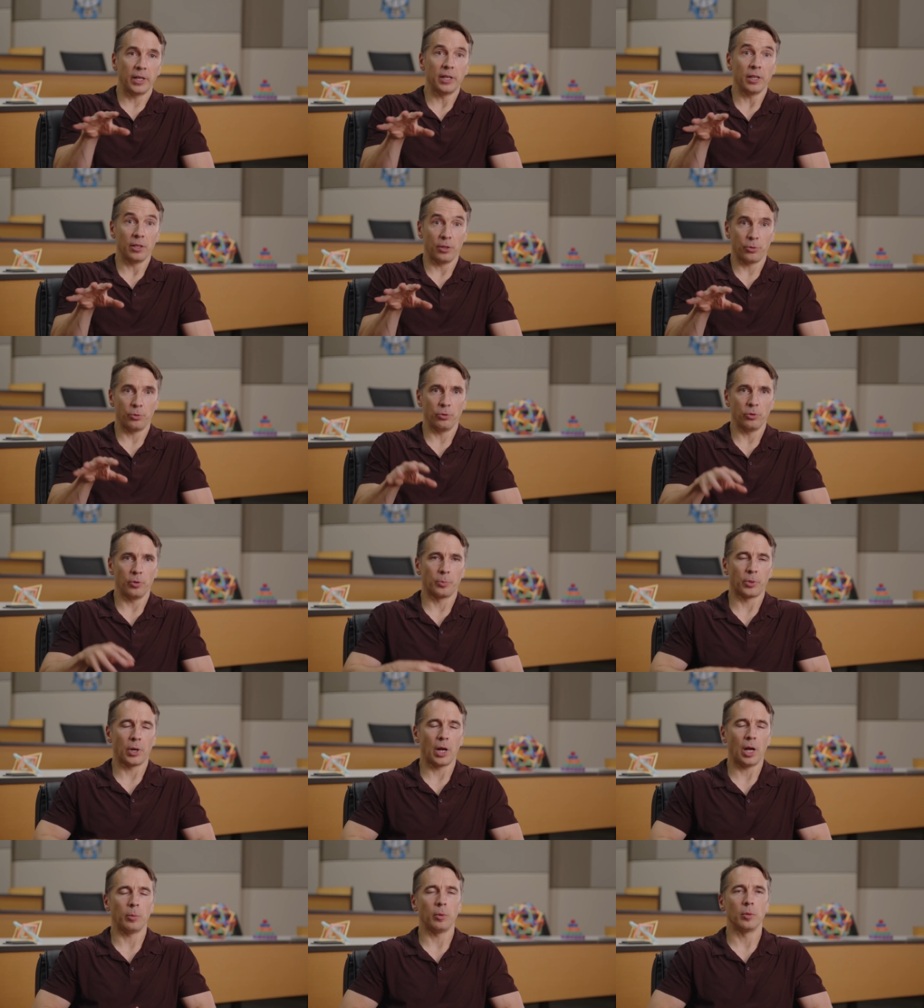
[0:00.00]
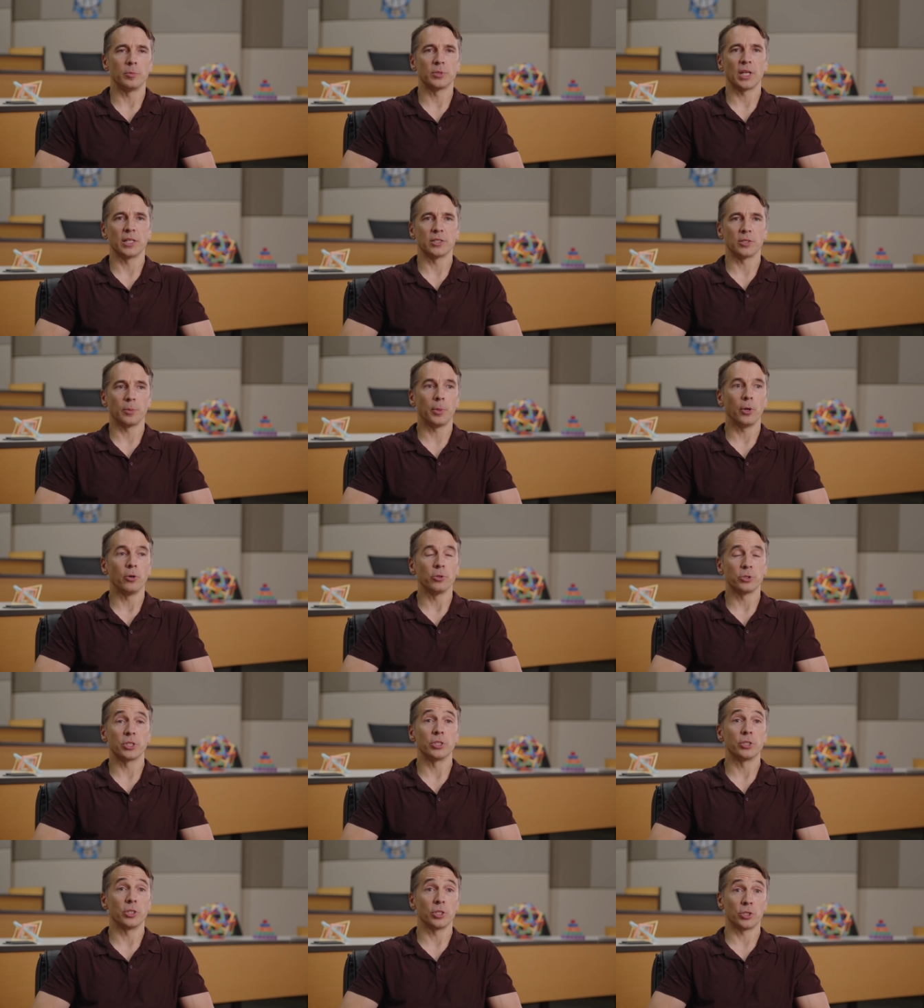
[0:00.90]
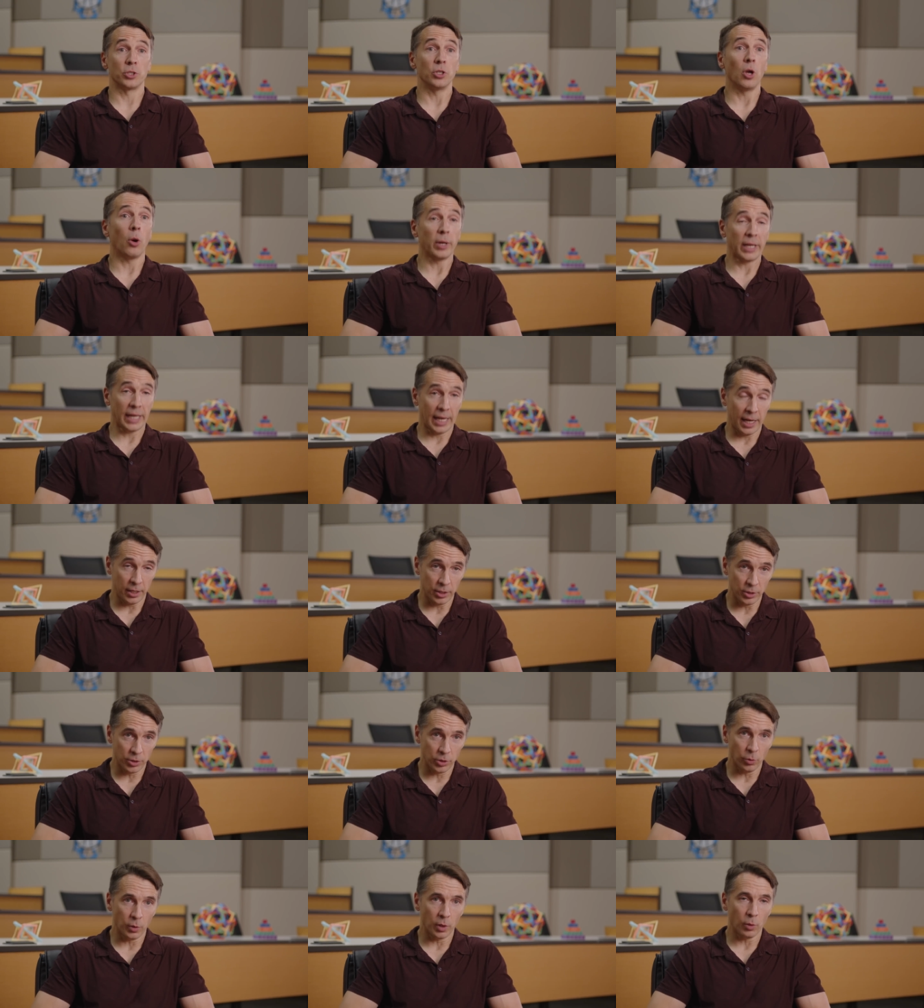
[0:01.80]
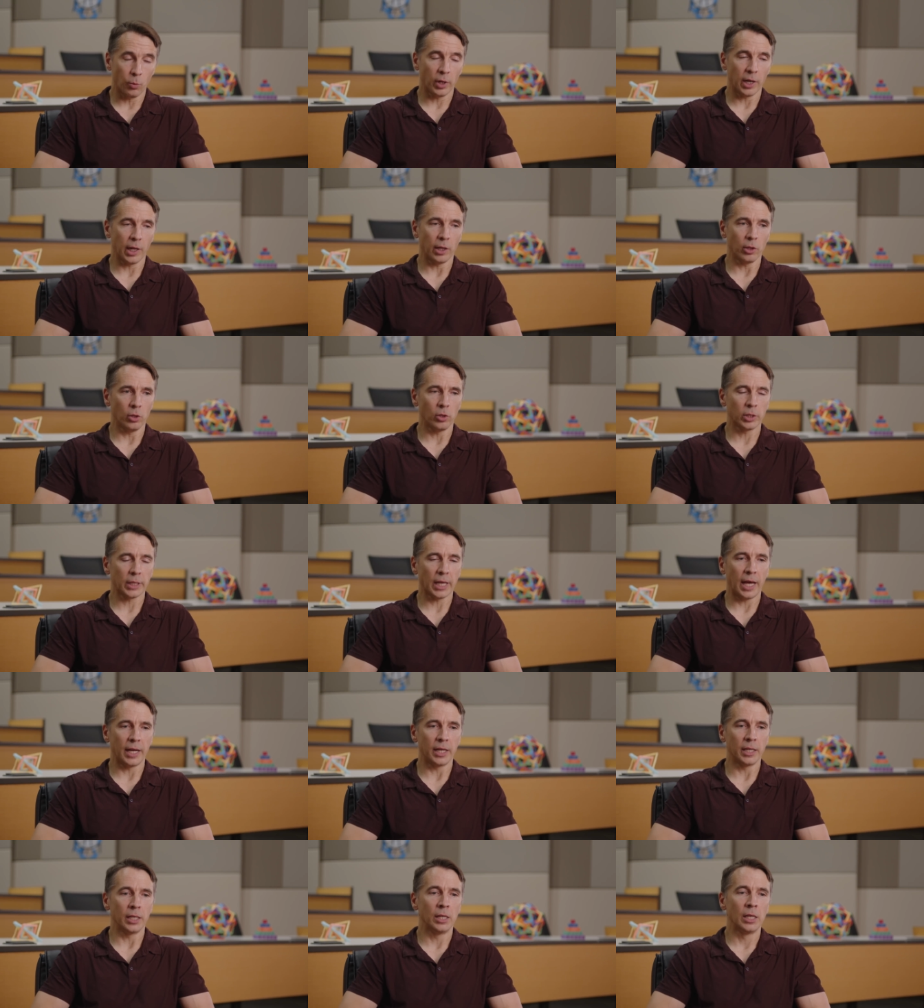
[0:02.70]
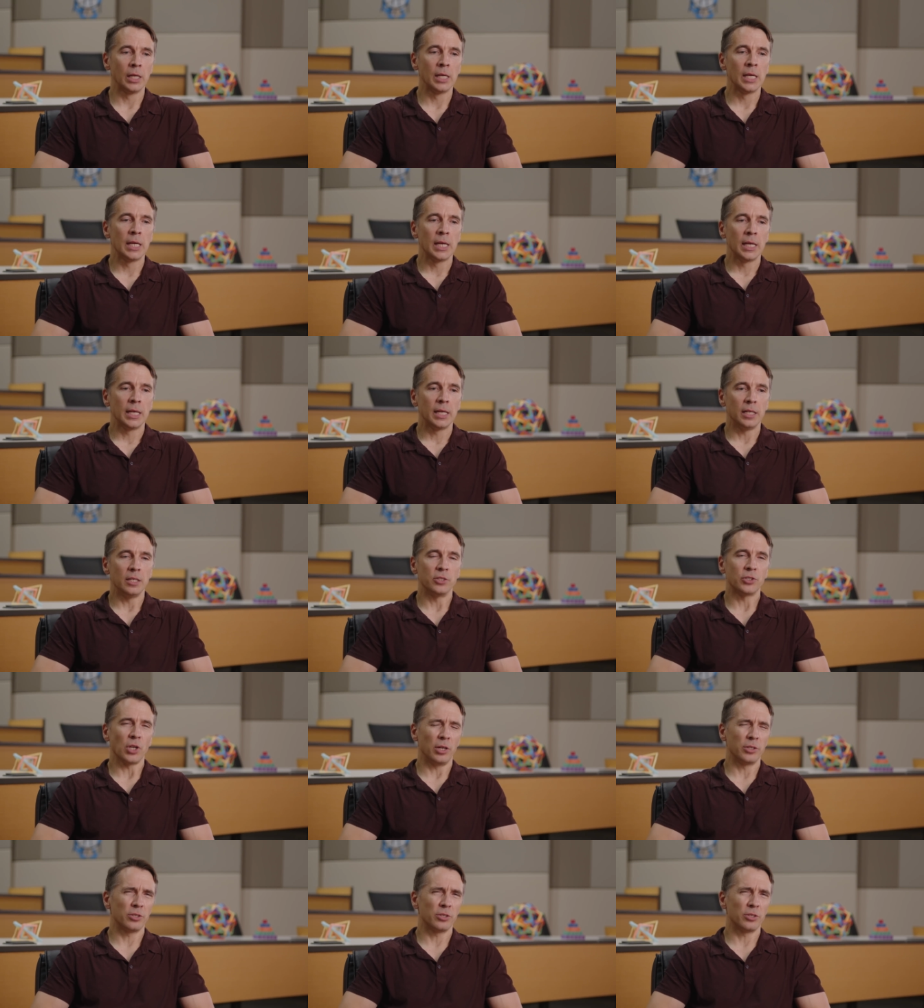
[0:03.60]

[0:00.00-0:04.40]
fighting through the problems as opposed to just knowing how to do it when I look at it is